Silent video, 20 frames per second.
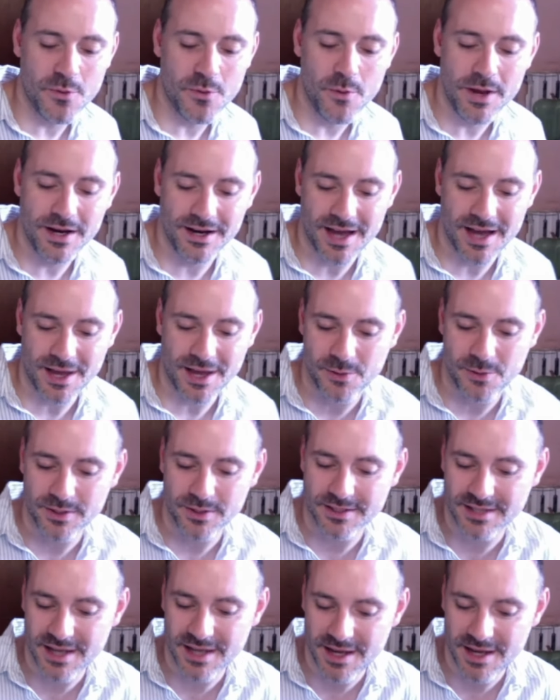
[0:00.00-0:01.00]
If
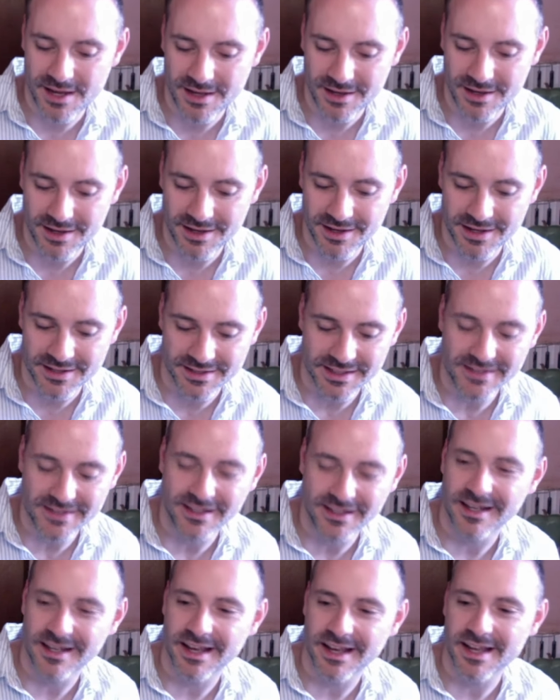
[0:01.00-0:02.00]
they win, like we
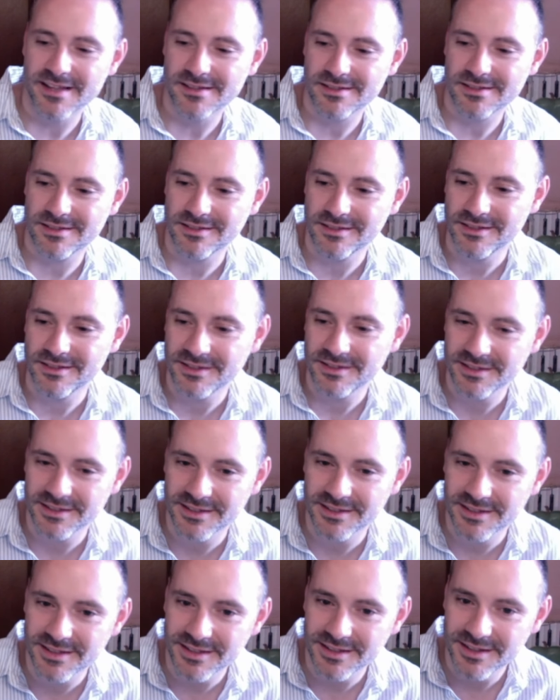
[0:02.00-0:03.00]
say, is Italy
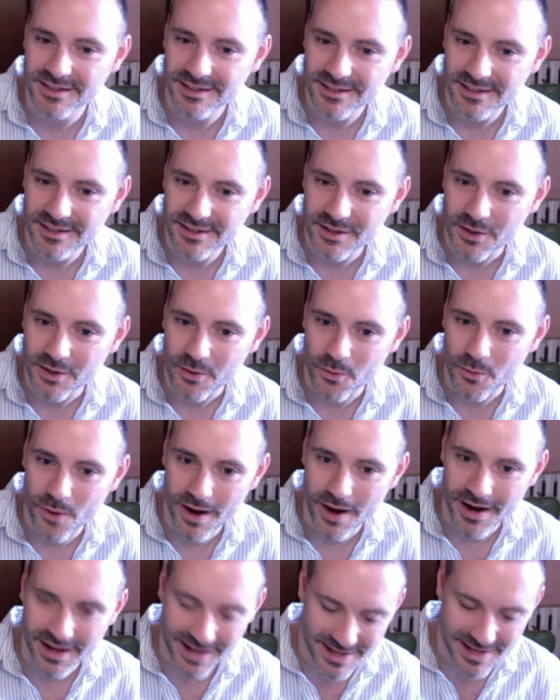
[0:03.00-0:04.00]
against
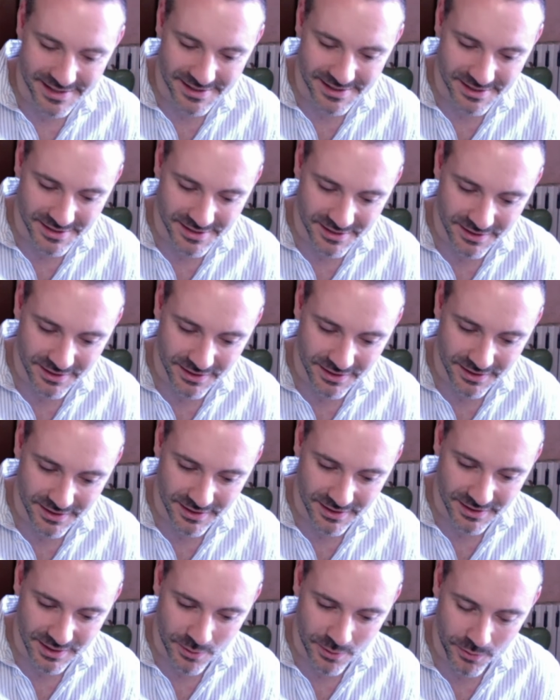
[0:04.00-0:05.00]
one
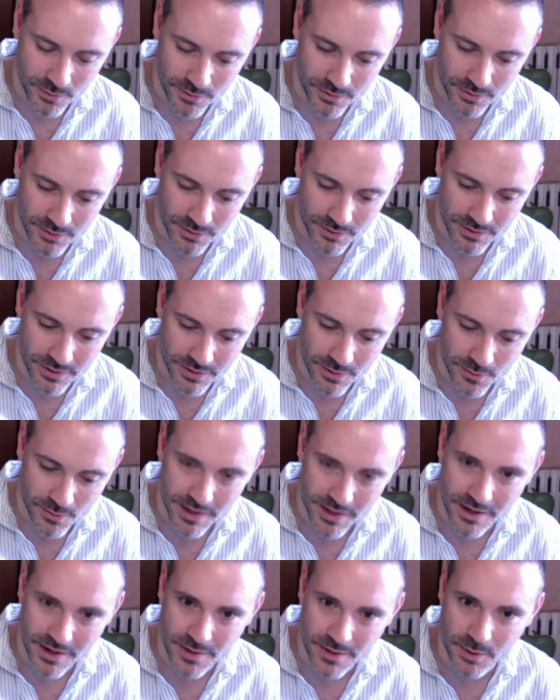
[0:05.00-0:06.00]
against the
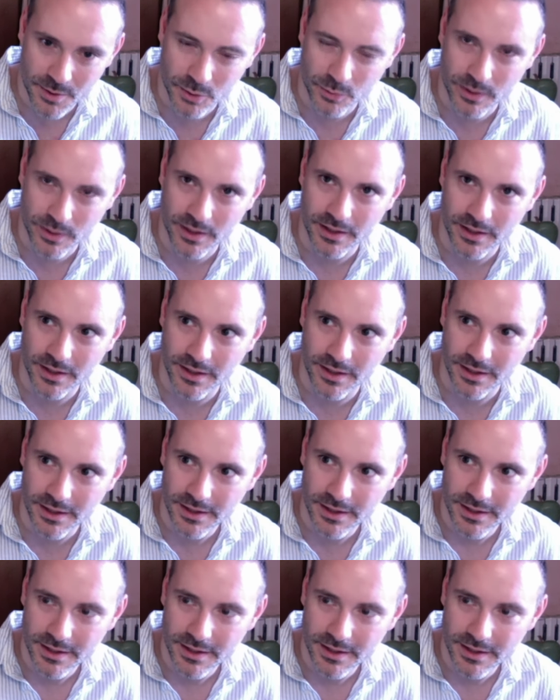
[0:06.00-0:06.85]
winner between